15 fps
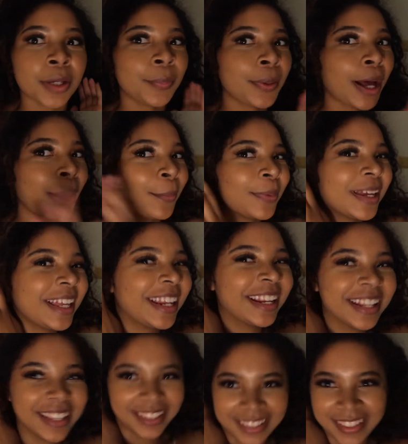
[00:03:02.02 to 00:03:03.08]
popping.
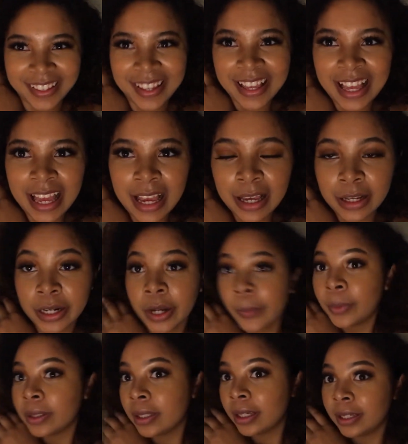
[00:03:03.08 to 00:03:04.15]
No,
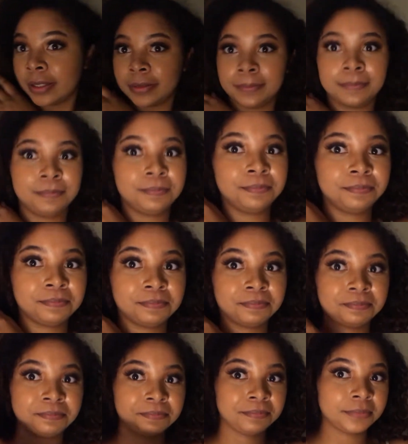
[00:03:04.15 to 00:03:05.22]
but like,
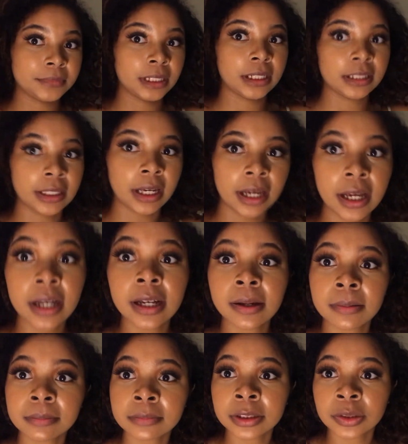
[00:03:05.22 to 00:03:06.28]
yeah,
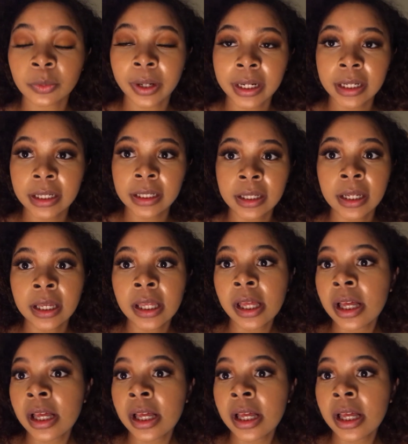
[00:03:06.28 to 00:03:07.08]
I'm sweaty.